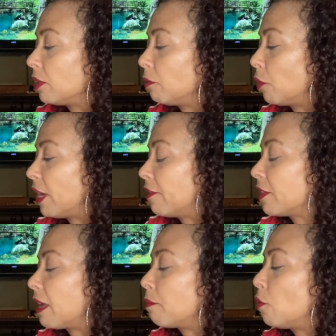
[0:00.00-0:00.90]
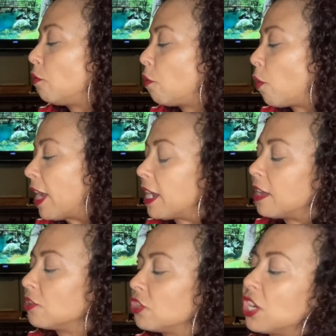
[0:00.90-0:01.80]
whenever they move away
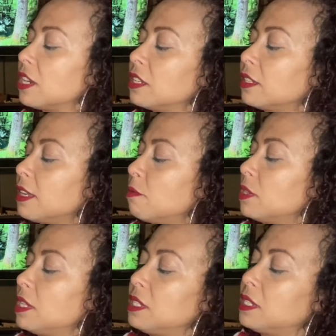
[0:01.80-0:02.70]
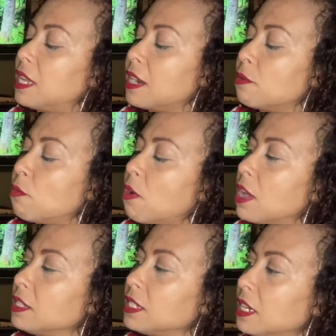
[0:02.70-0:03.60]
energetically with this Knight of
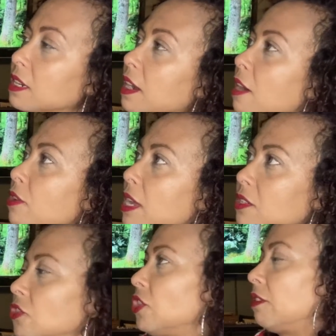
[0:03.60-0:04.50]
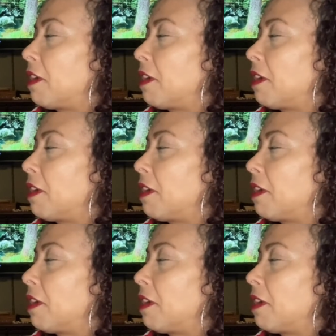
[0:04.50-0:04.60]
Wands in and out energy,